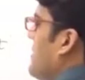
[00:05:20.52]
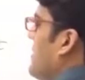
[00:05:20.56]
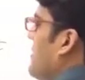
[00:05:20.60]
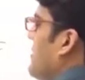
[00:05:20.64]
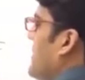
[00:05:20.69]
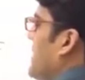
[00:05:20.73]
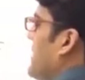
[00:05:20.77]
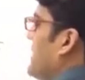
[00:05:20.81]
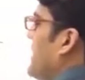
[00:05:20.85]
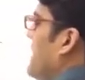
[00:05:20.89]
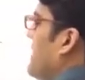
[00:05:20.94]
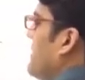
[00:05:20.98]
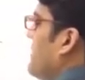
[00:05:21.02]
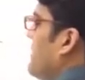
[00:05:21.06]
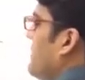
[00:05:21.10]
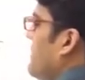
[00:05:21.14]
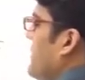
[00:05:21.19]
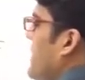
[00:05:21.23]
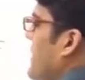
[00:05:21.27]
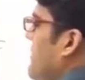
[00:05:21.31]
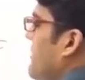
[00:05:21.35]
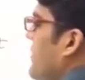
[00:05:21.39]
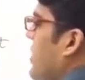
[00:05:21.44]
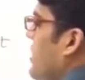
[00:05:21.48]
but then
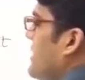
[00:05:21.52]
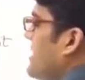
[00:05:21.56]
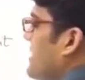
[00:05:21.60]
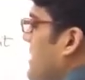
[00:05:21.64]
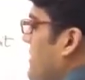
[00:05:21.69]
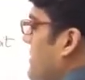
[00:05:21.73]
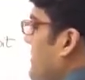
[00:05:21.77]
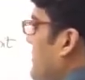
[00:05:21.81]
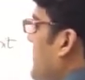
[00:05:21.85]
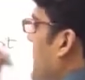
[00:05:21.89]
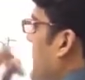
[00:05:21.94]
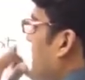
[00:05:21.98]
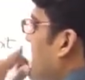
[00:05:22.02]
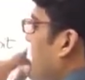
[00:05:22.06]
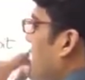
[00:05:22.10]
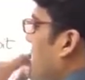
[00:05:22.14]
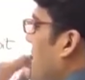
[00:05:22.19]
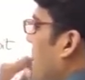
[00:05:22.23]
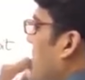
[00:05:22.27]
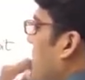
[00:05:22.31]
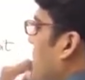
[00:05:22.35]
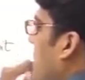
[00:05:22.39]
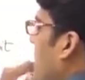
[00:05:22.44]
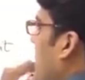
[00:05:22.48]
we have brought some other
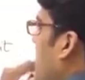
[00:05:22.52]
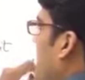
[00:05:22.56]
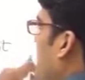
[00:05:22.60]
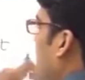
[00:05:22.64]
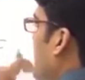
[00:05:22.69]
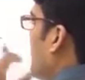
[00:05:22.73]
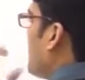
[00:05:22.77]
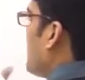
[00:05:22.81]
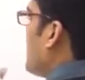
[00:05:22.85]
number here